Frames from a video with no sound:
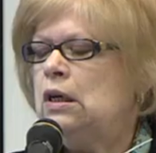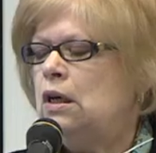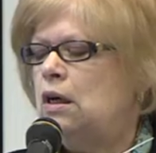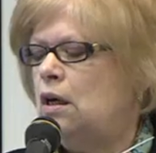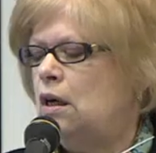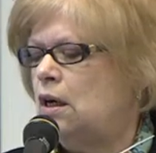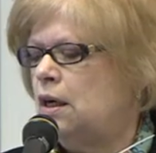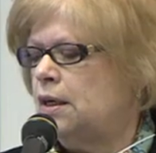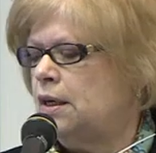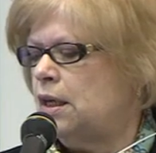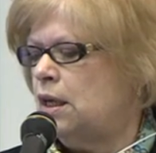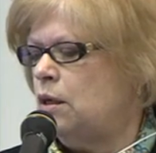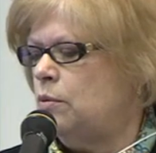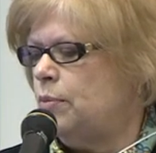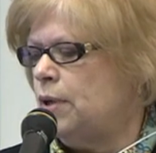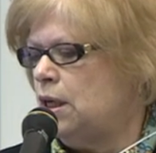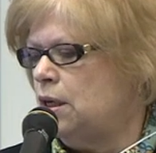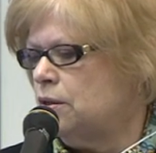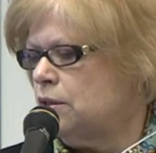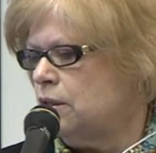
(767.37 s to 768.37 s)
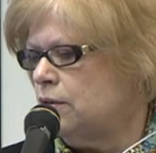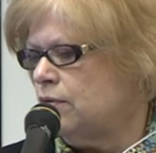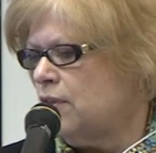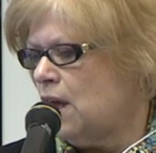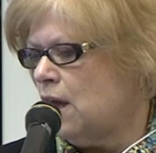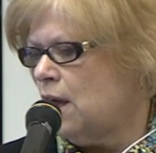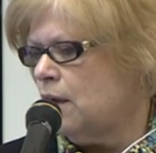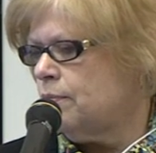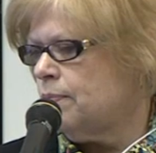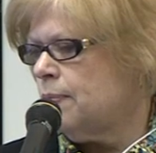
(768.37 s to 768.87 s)
uh, a key piece of
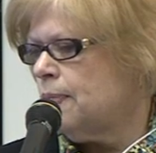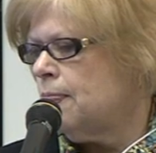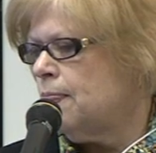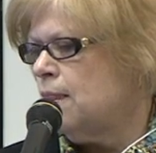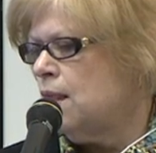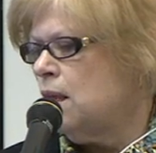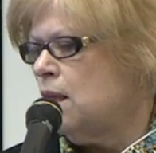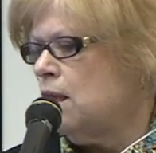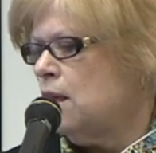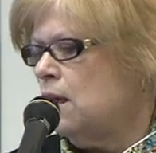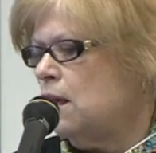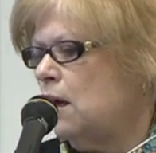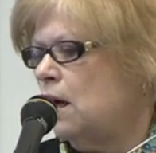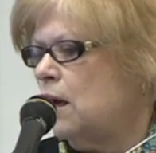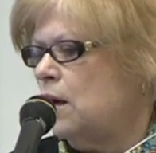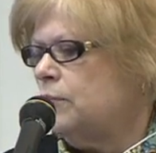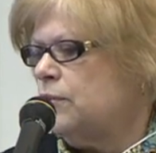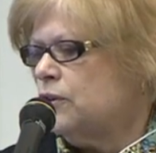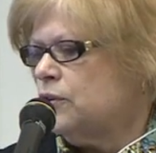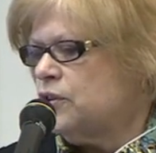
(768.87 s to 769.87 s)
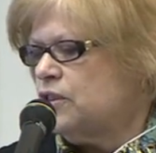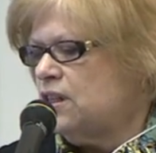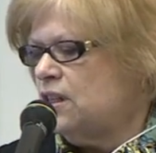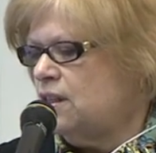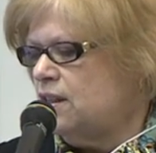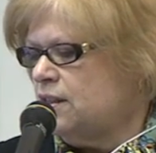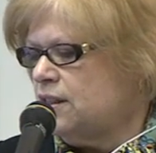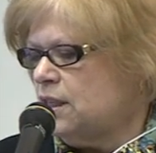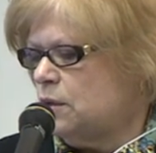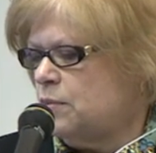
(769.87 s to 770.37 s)
that. Um, you'll
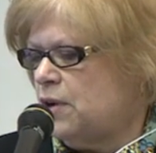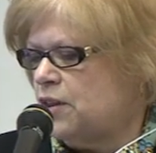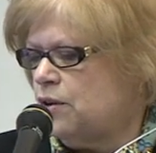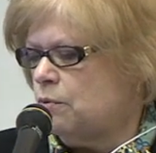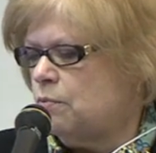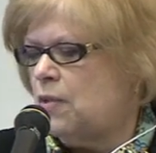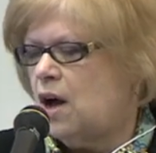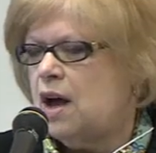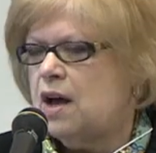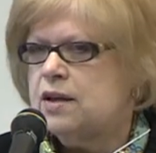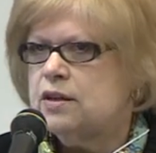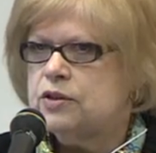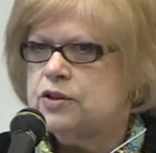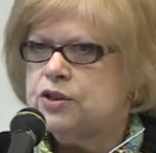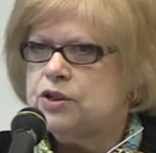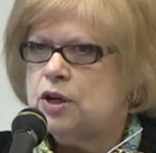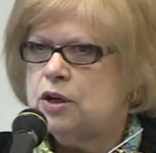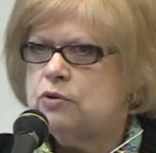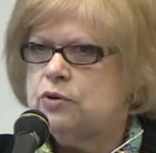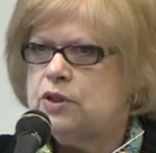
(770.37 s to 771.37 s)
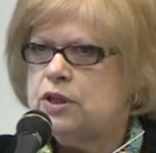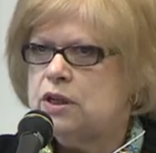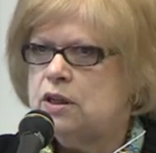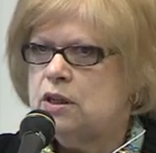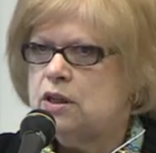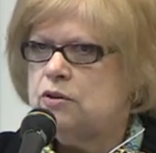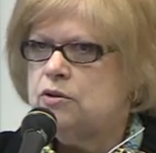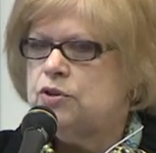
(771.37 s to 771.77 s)
see some other milestones here